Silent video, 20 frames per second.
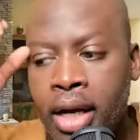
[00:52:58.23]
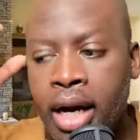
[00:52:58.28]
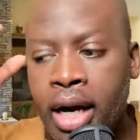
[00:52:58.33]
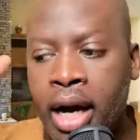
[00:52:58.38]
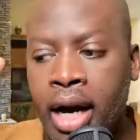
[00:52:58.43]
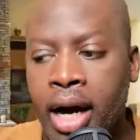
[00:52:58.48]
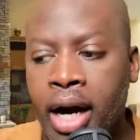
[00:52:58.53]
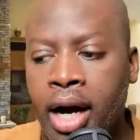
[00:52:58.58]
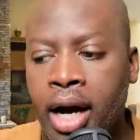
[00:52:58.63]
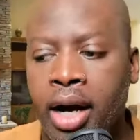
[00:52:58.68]

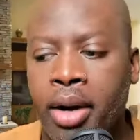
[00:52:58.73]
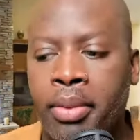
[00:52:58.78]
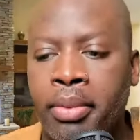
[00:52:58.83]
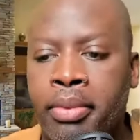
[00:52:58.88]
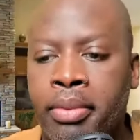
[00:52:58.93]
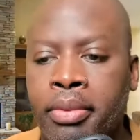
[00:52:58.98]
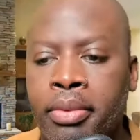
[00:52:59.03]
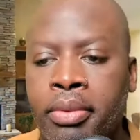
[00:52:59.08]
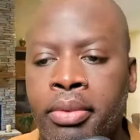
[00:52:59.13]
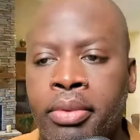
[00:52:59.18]

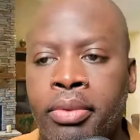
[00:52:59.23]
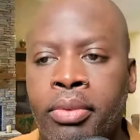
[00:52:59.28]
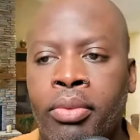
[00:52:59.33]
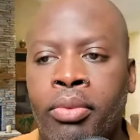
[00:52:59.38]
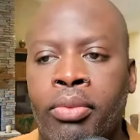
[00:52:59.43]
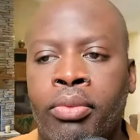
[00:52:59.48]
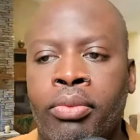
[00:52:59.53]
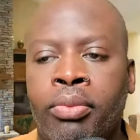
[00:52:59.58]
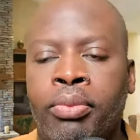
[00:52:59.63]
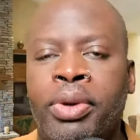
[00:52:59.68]
Um,
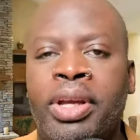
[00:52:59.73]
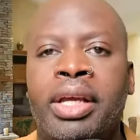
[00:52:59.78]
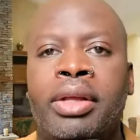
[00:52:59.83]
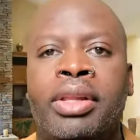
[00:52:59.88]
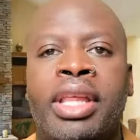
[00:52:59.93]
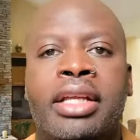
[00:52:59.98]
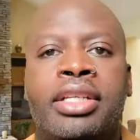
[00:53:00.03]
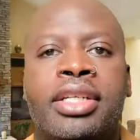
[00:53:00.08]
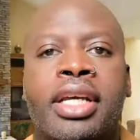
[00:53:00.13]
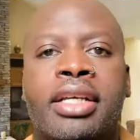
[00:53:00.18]
we
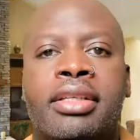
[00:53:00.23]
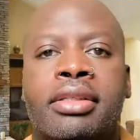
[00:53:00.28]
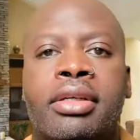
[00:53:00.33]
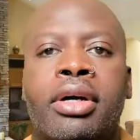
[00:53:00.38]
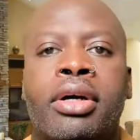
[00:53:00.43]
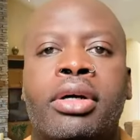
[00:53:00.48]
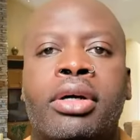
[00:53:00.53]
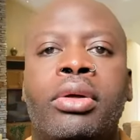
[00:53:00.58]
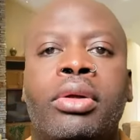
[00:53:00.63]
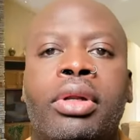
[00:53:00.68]
They just
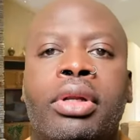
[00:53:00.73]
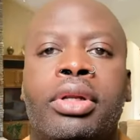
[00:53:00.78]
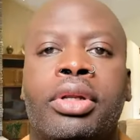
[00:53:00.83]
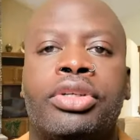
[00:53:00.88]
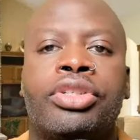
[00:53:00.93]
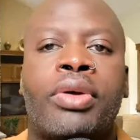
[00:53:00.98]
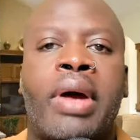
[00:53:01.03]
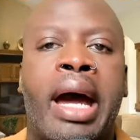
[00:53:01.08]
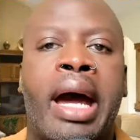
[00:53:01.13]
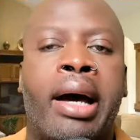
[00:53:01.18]
concluded a
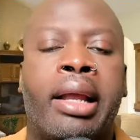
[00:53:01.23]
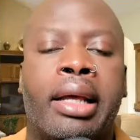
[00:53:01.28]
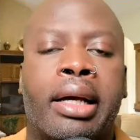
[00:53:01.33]
trial,